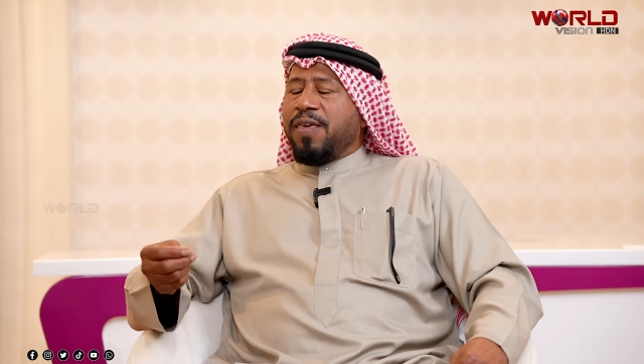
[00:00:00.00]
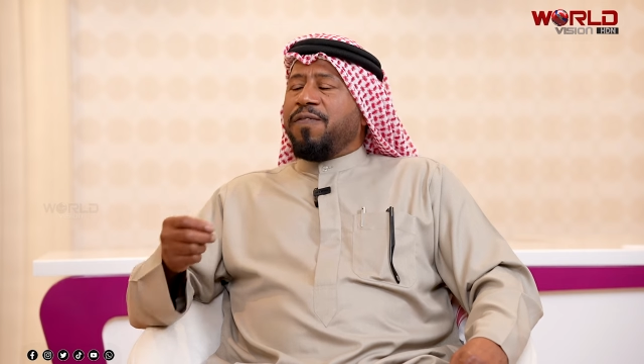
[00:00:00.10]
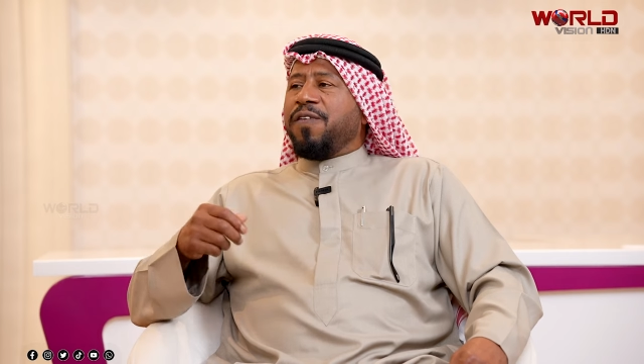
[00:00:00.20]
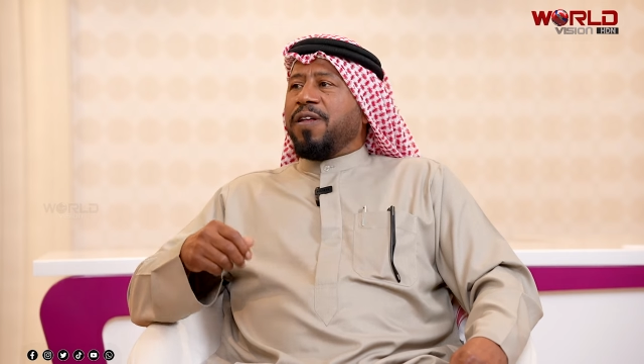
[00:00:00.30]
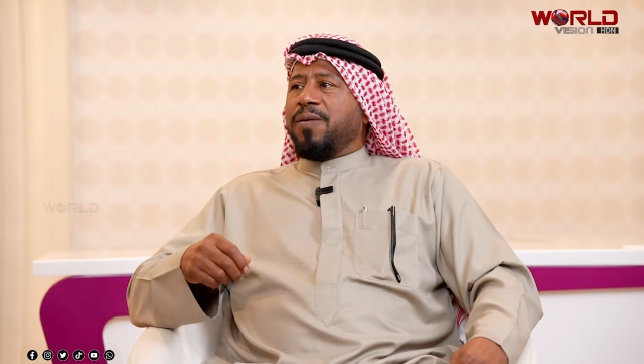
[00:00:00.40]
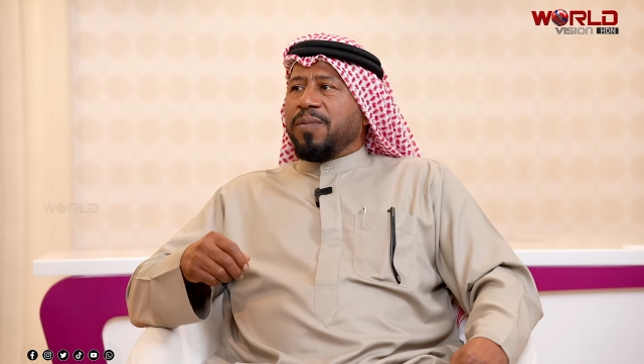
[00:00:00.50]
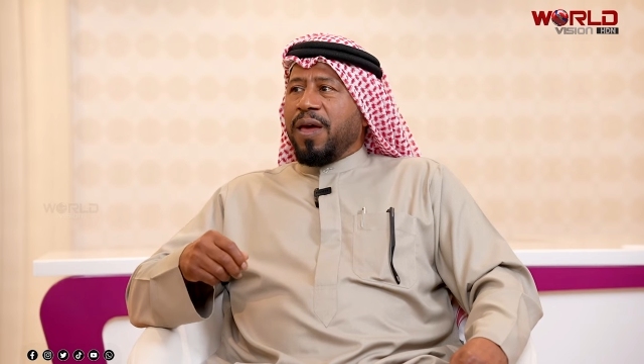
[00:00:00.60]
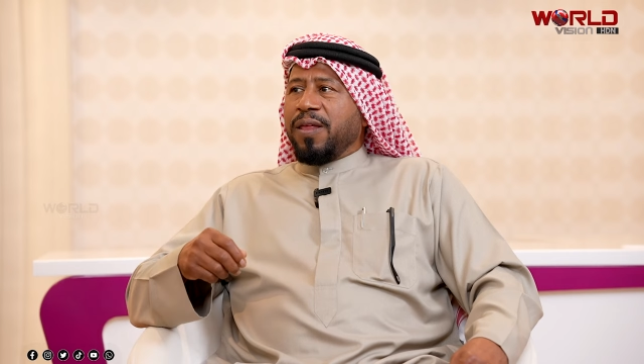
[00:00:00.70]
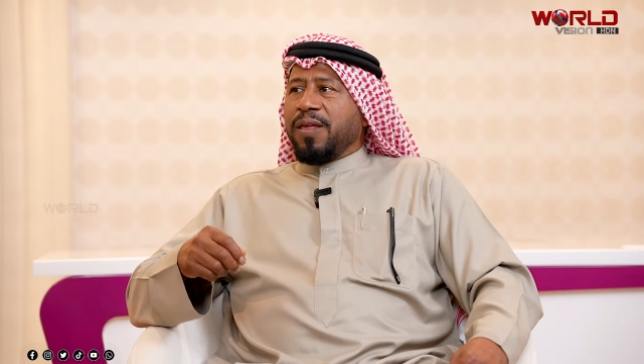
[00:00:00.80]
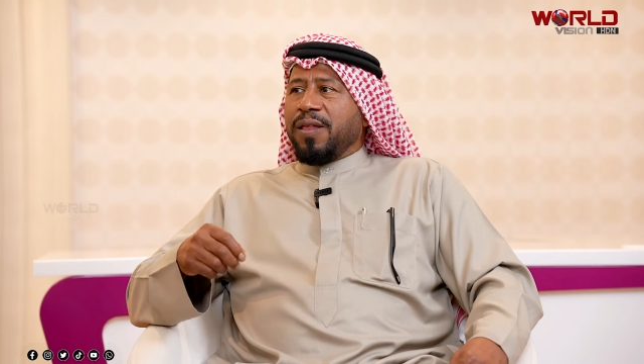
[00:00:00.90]
the film,
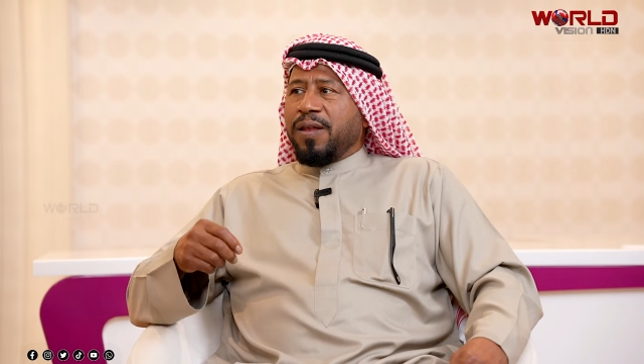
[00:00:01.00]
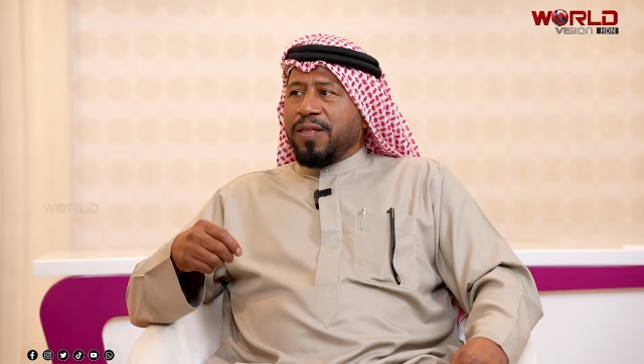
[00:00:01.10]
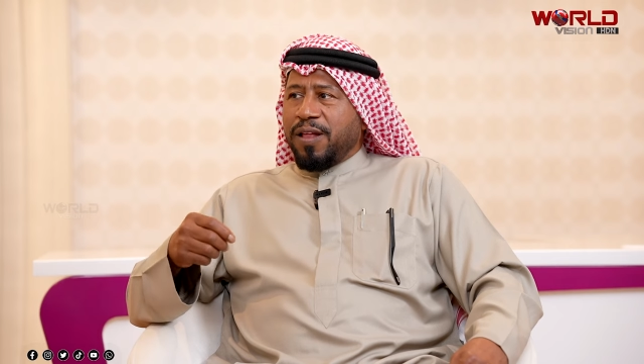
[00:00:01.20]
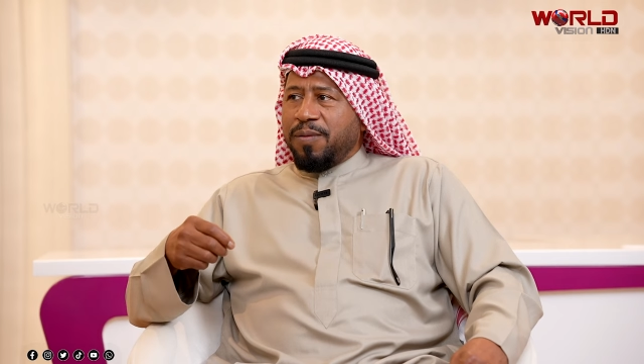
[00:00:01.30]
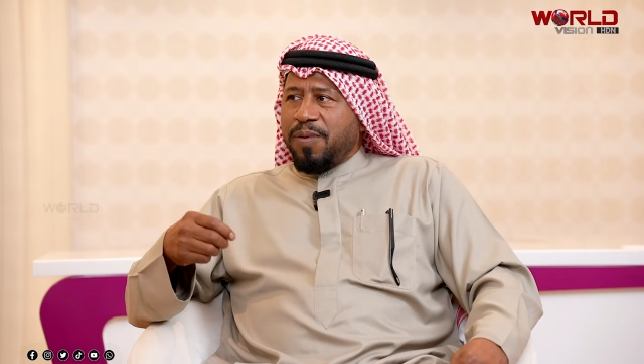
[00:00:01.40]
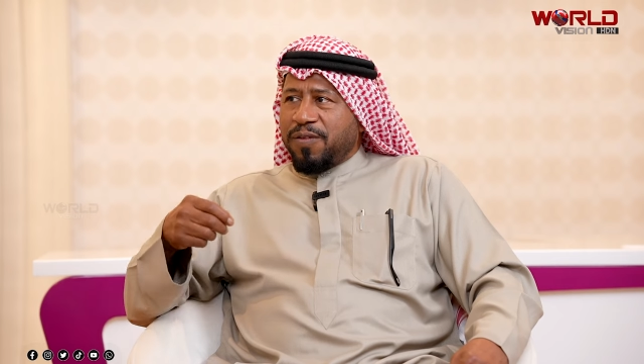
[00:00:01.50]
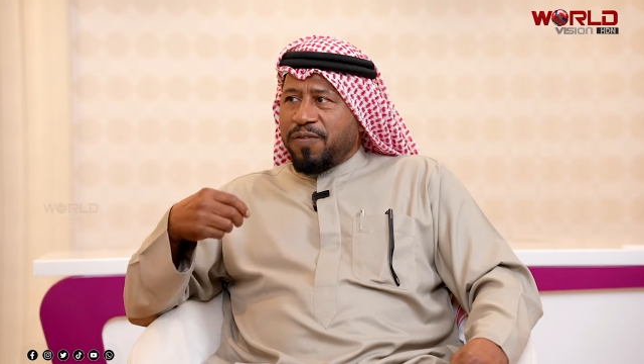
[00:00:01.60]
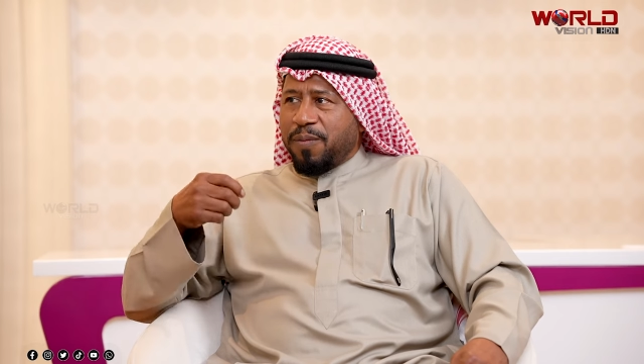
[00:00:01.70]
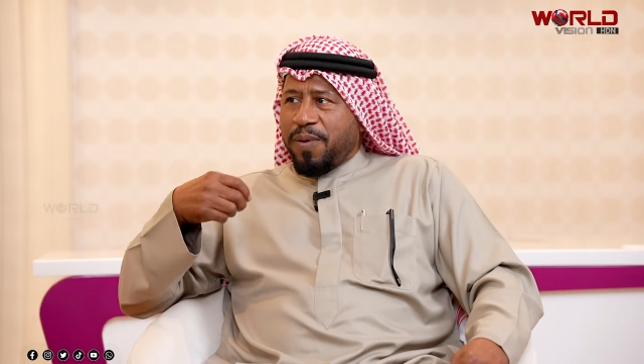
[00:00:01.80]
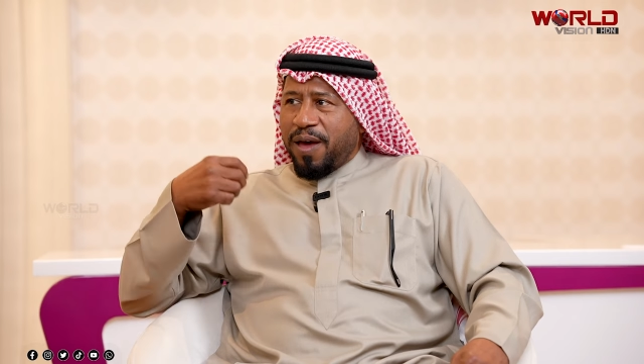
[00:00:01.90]
little bit
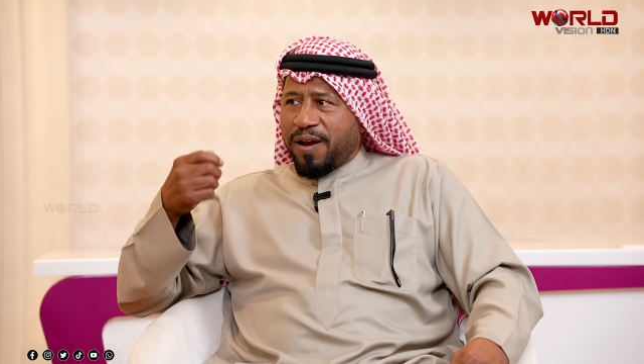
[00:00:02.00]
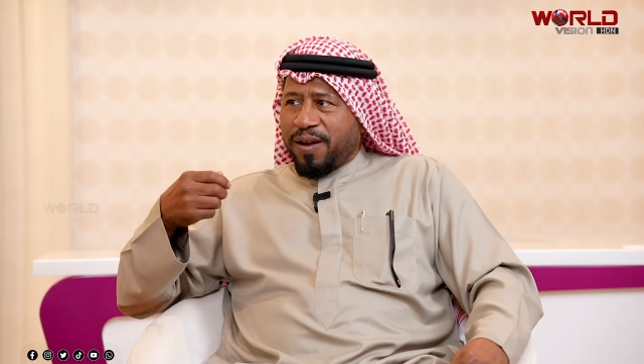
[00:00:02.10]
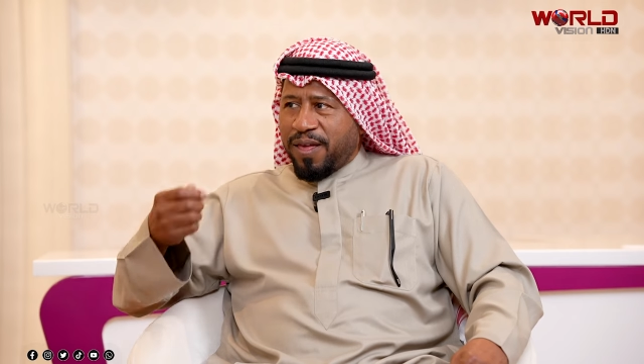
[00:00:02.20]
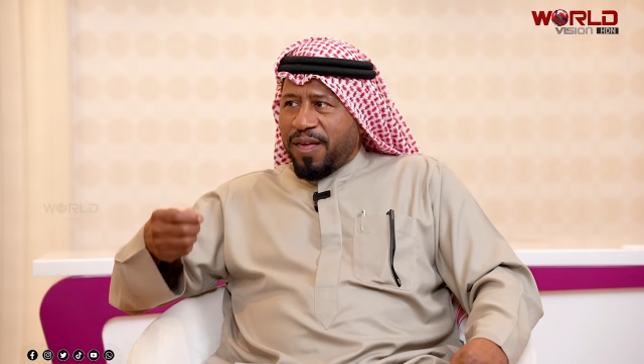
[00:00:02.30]
from her.